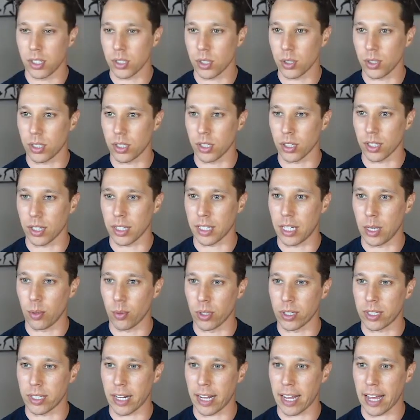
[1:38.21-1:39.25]
So let's look at the
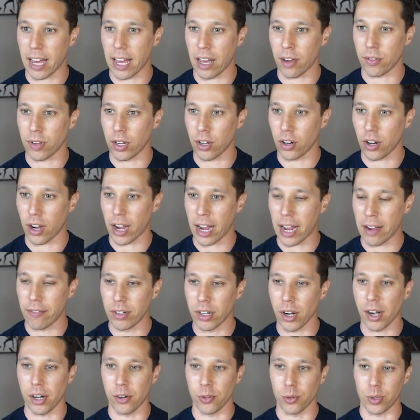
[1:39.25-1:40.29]
keywords that I have here. I
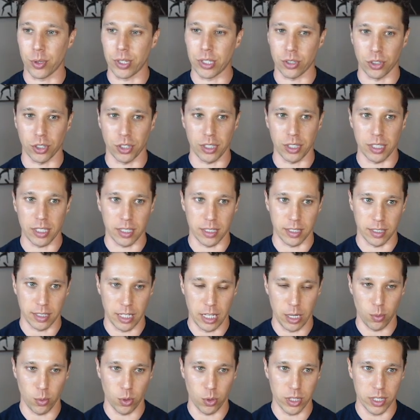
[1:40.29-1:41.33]
haven't done any research on these
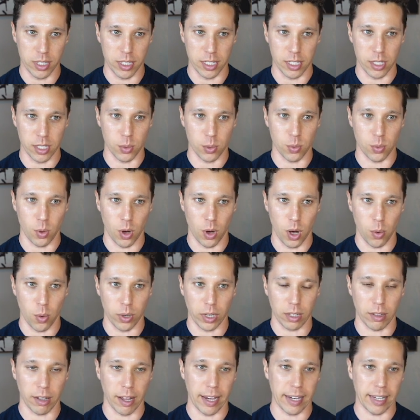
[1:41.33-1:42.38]
keywords. This is
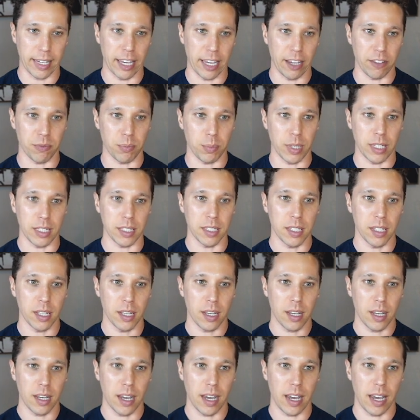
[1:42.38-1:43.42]
what a client gave me,
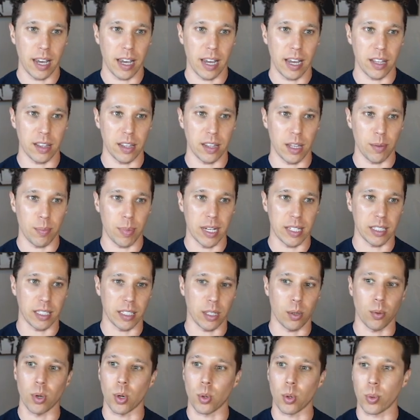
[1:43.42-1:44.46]
and they
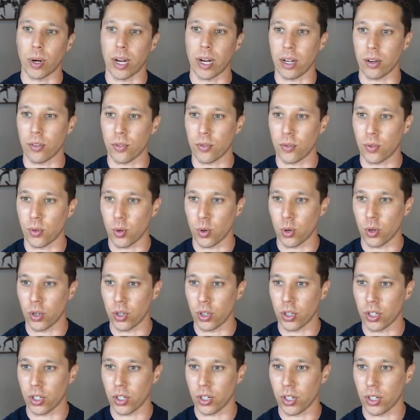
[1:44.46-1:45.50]
basically want to rank
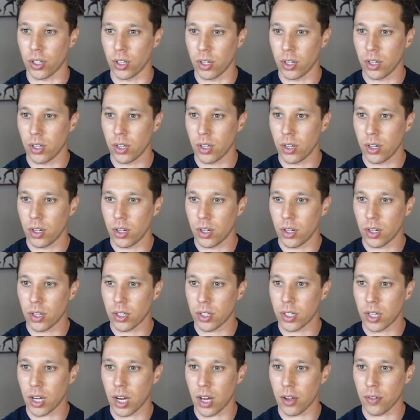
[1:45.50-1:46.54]
for
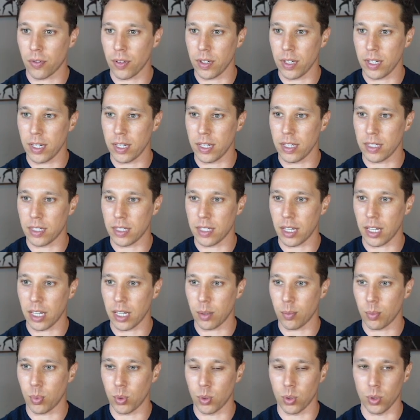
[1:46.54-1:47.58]
coffee
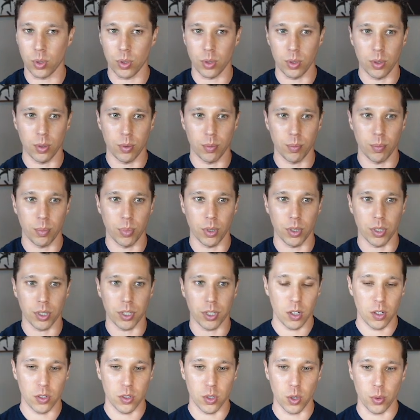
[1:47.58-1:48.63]
table book.
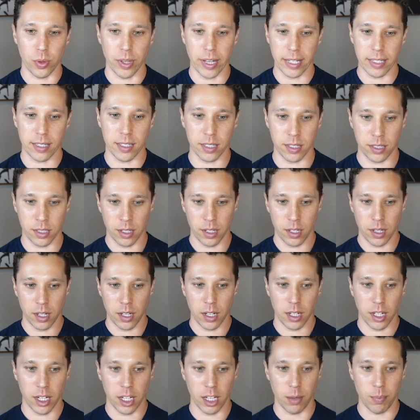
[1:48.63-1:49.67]
So that's
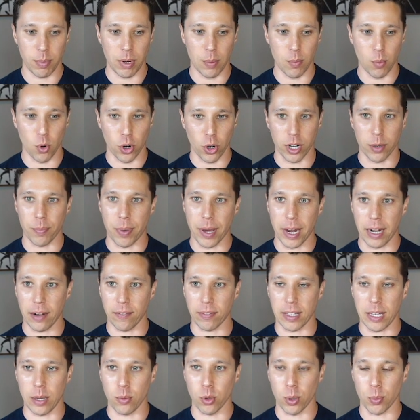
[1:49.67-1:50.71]
going to be a more
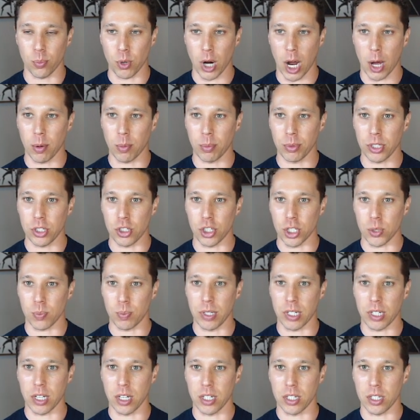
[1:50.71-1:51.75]
competitive keyword probably, just
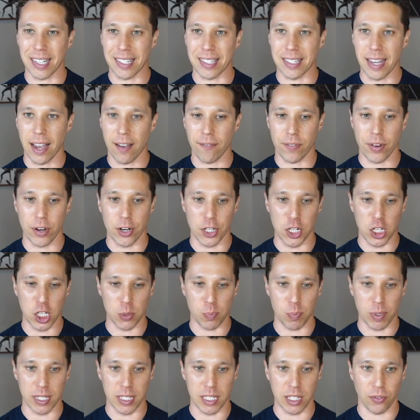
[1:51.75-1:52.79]
because it's not very
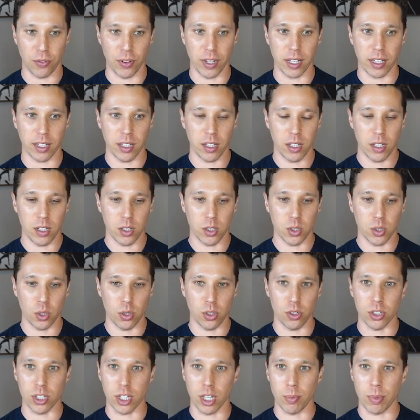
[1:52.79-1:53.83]
specific. So
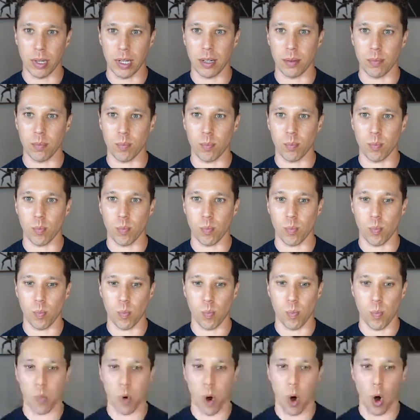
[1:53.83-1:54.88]
there's going to be
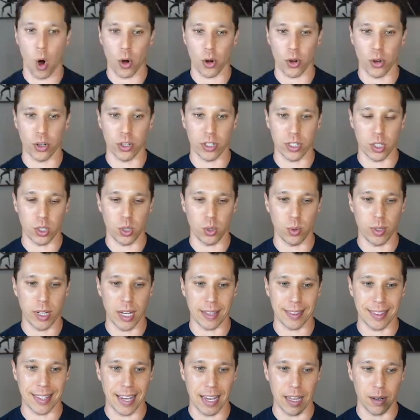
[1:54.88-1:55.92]
harder to
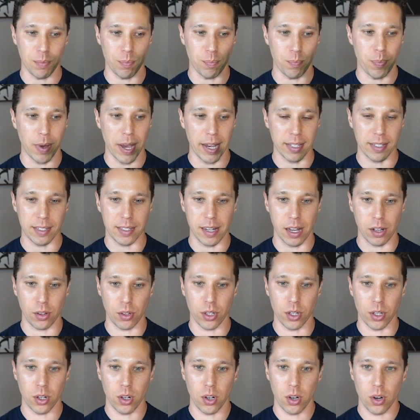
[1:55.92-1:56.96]
get that
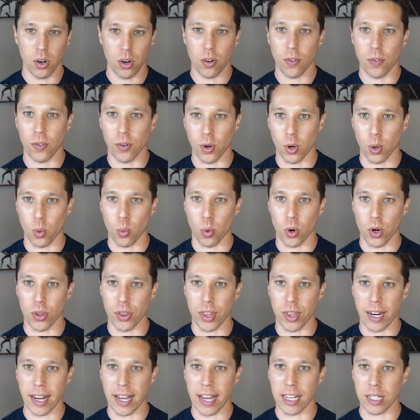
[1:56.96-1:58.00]
bestseller for a
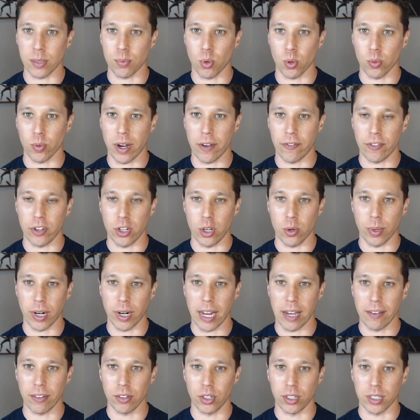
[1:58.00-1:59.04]
word that has more revenue. But
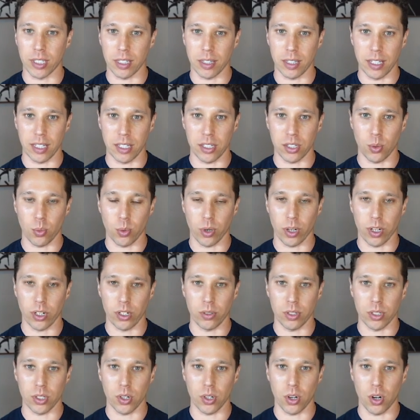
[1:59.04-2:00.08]
I haven't looked at this, so we're going
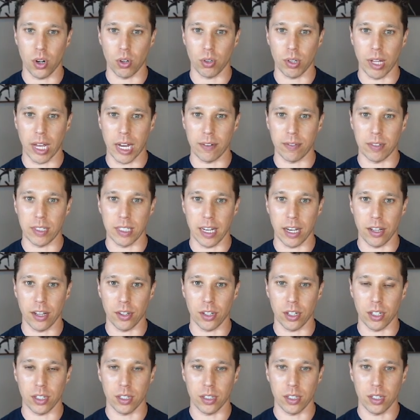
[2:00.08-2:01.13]
to do this all live
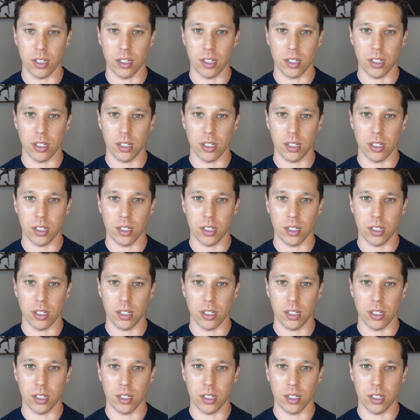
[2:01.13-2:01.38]
together.